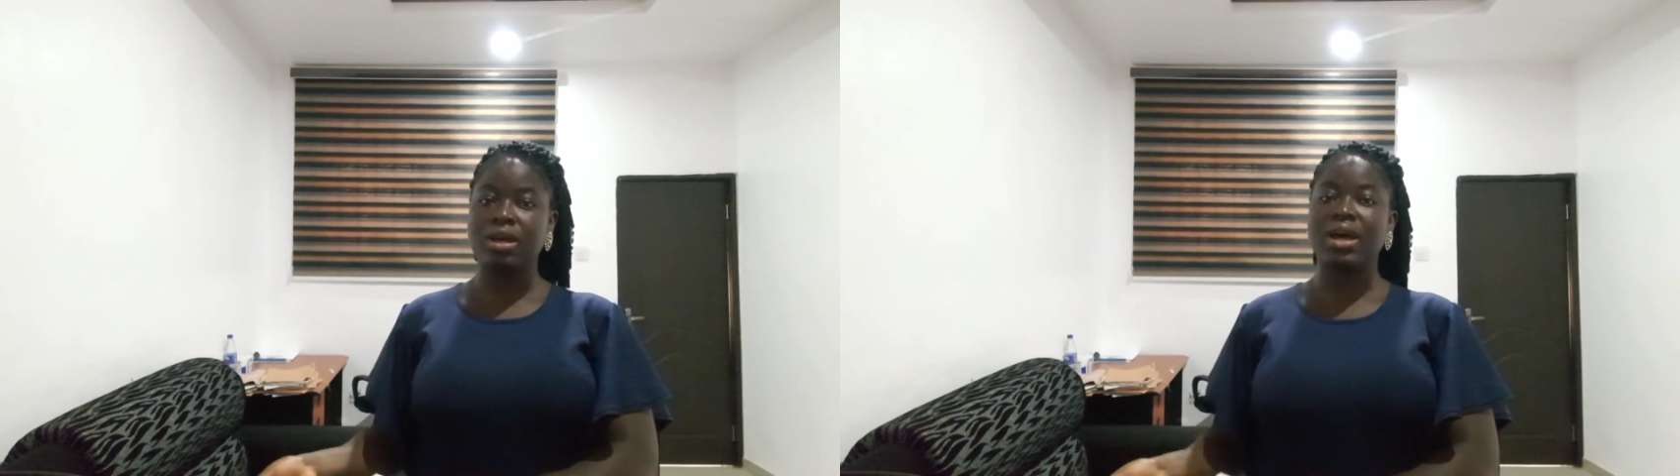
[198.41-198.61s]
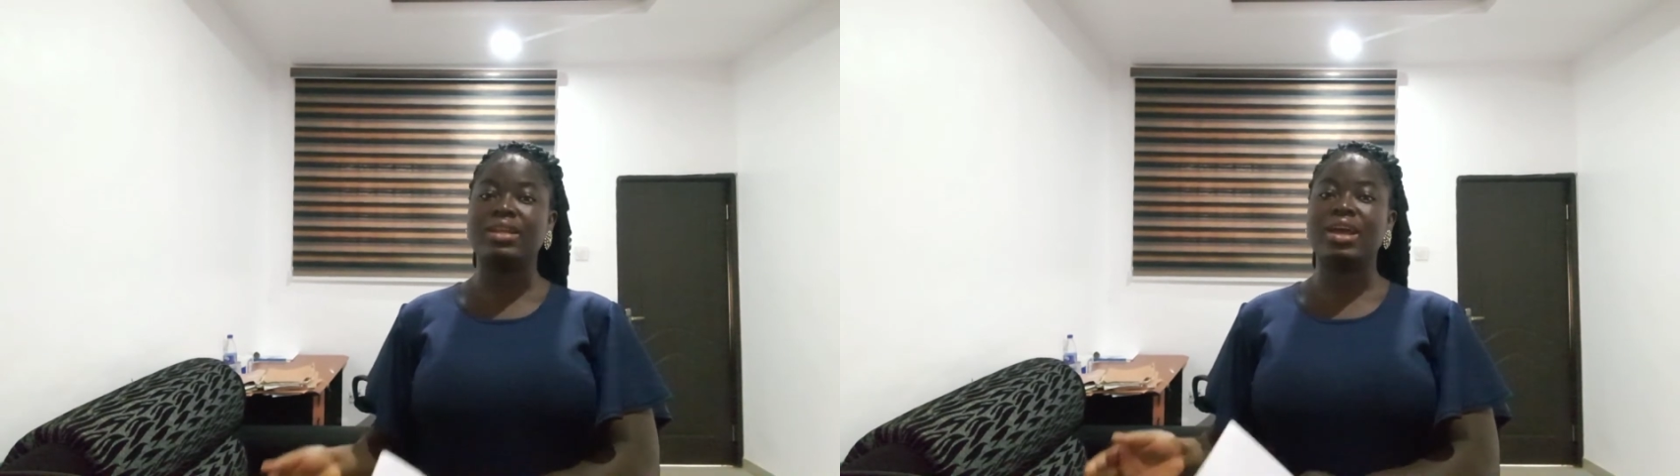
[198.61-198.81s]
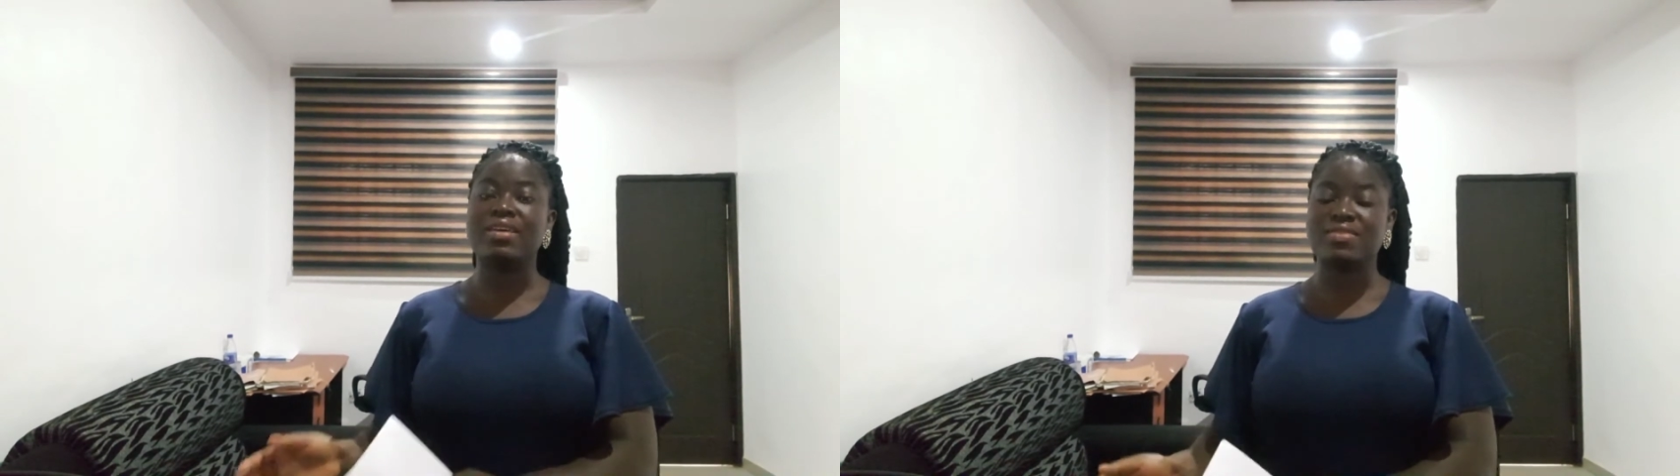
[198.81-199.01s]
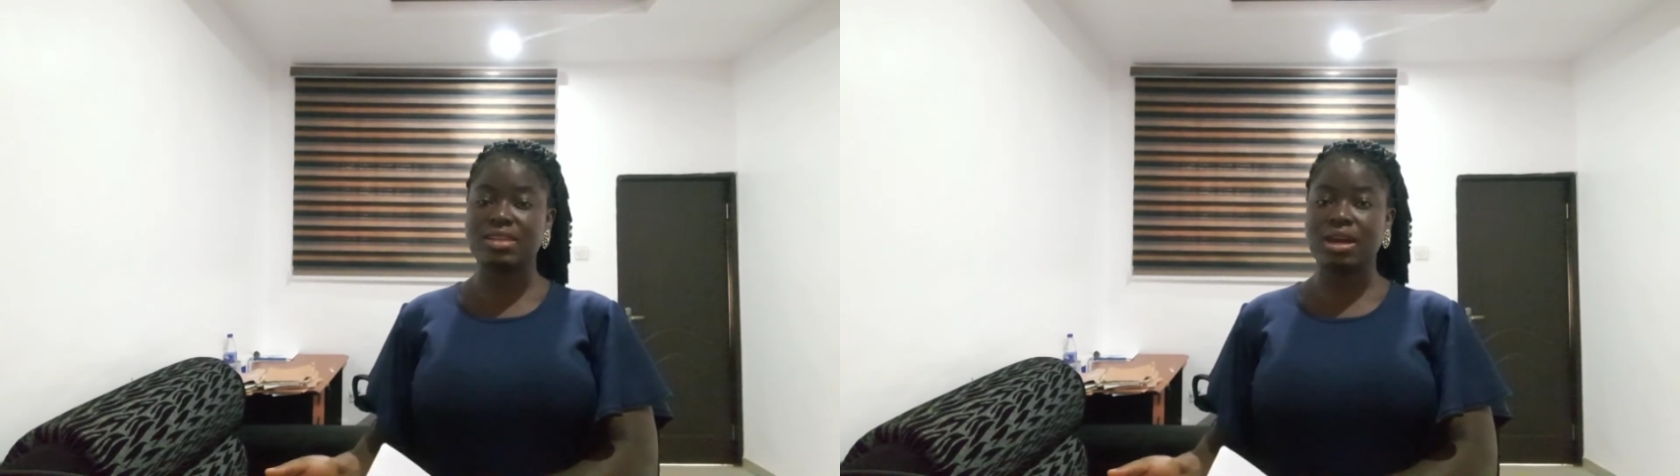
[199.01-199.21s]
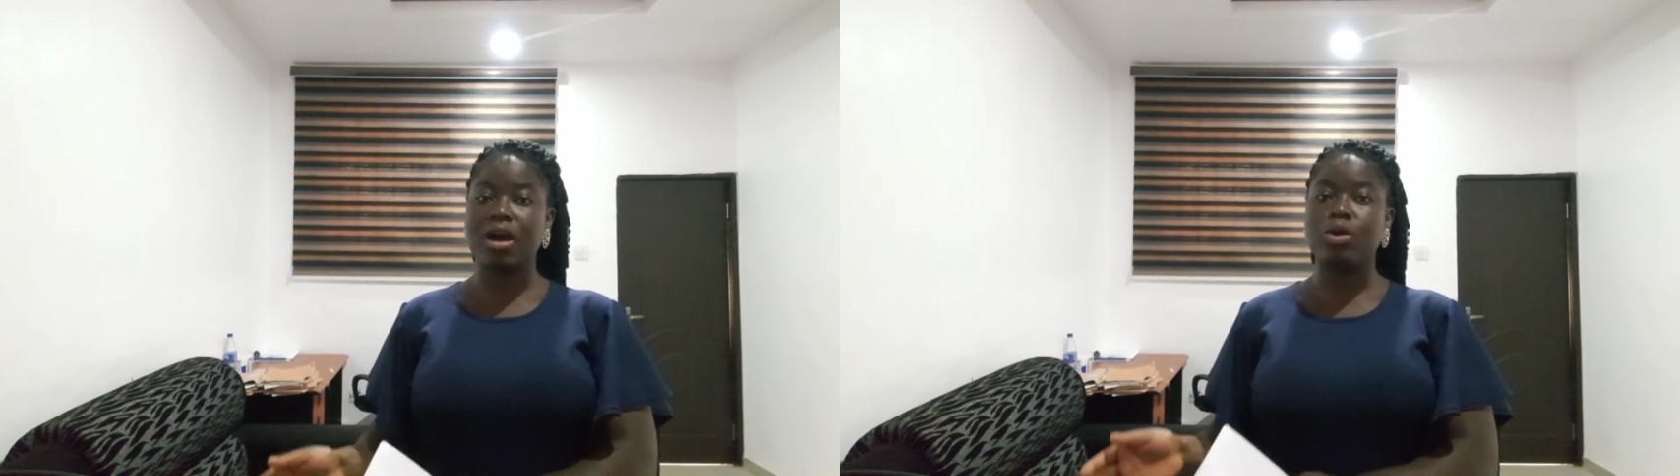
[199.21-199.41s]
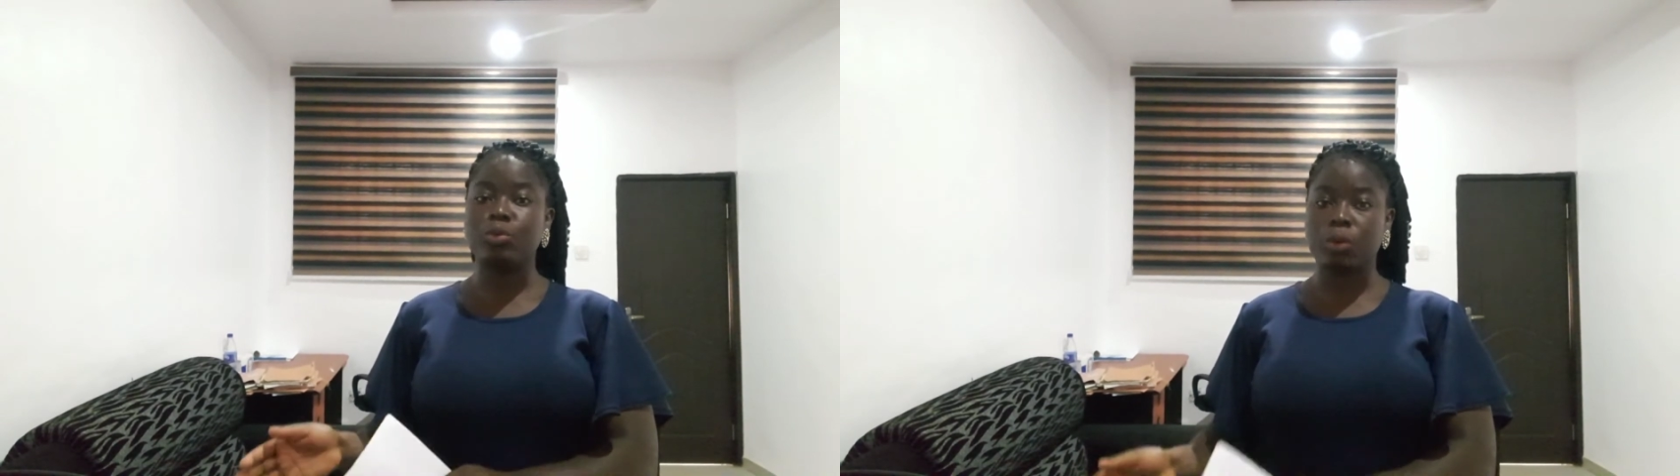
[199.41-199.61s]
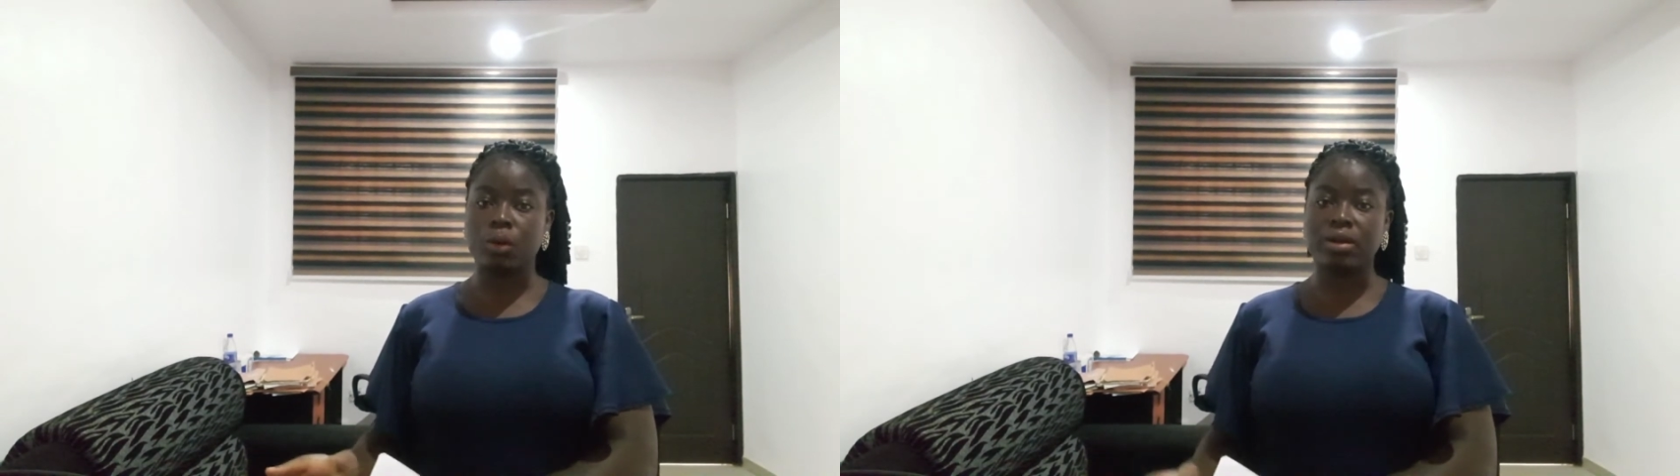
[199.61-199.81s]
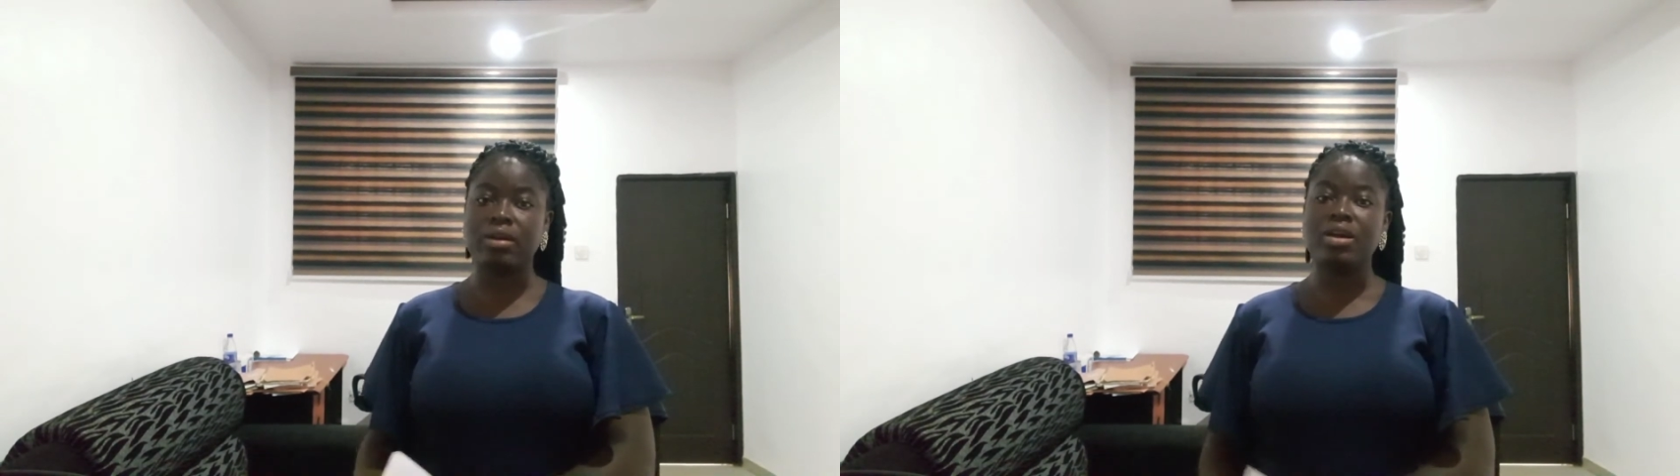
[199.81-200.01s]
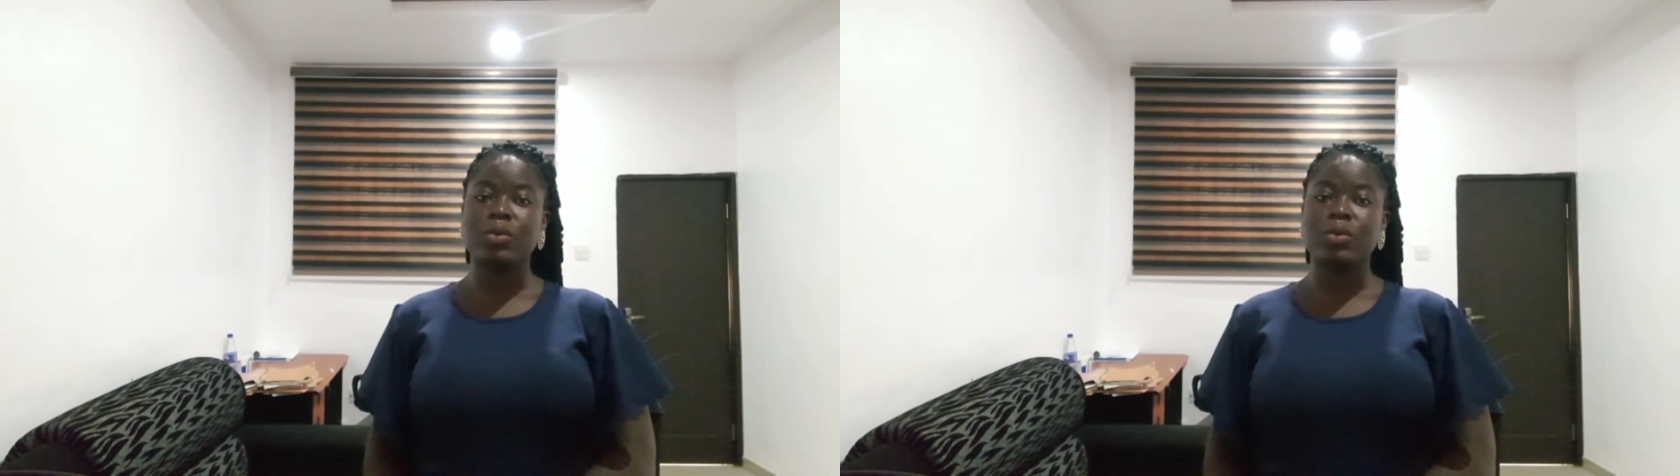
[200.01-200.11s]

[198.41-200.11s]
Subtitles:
an ethical wrong,